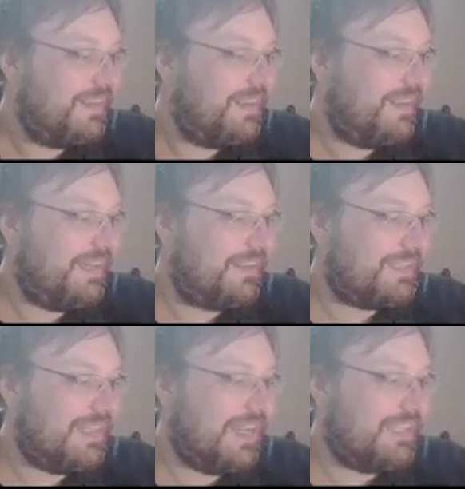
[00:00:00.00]
And
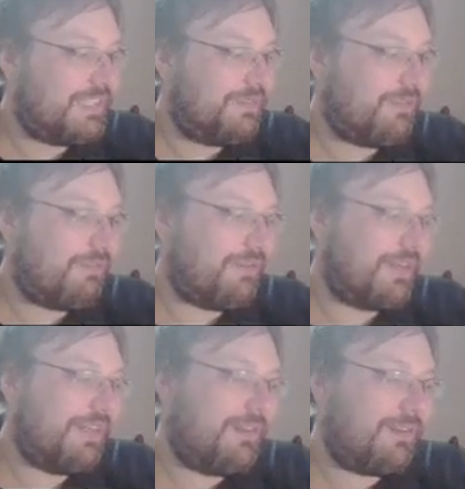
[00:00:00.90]
here's the Ace of
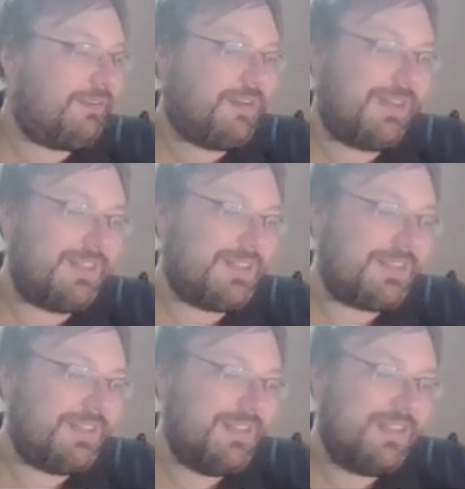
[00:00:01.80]

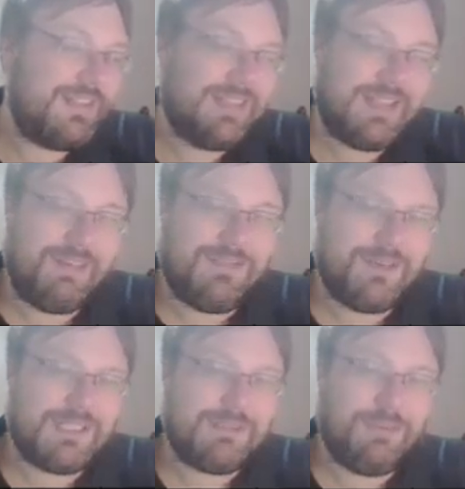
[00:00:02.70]
accordions. That
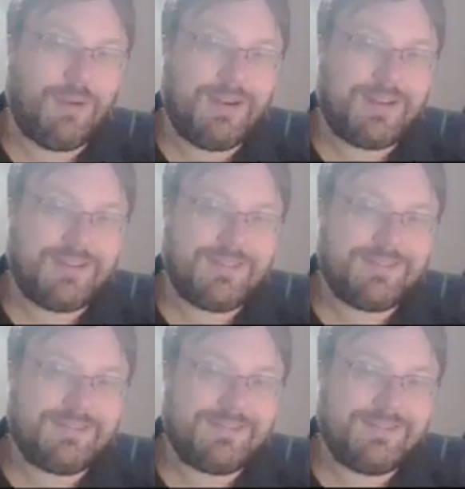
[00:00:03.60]
first spark.
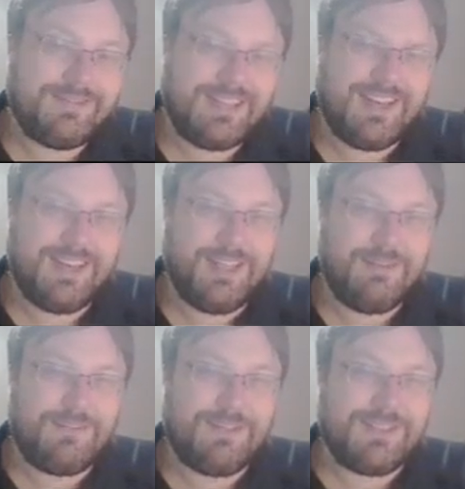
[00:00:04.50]
That love
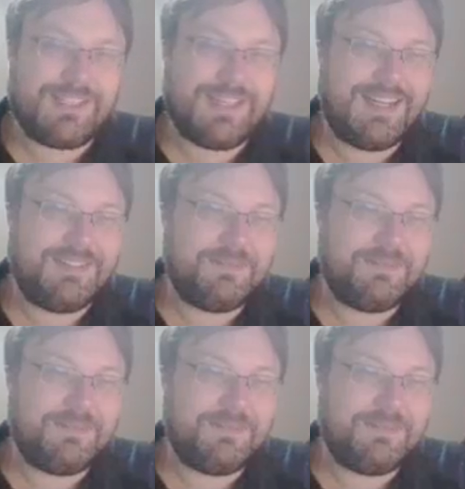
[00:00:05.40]
at first sight.